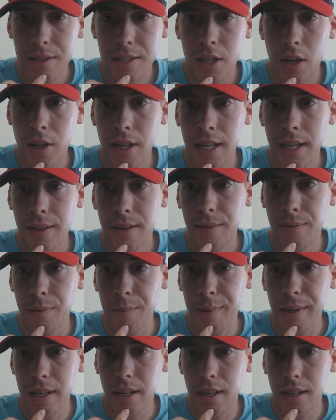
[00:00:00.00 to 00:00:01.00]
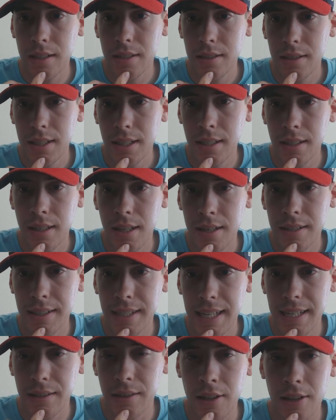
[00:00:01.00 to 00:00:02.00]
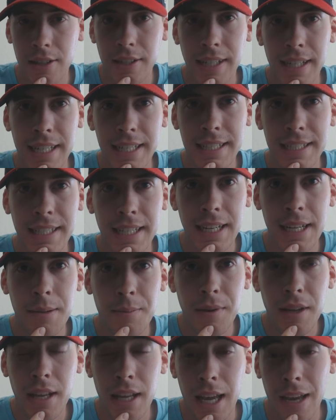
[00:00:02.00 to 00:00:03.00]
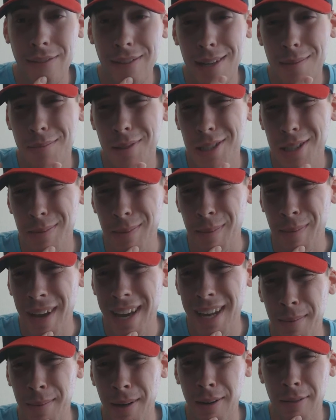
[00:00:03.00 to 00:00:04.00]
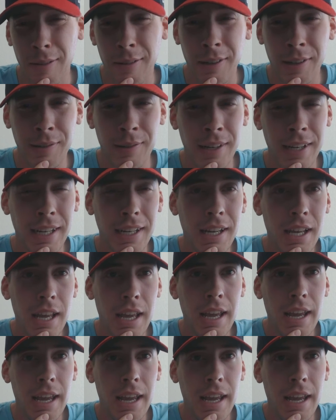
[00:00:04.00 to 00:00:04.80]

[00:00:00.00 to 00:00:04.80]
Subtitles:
Sorry I haven't been on in a long ass time. Haven't had much to be about, really, right?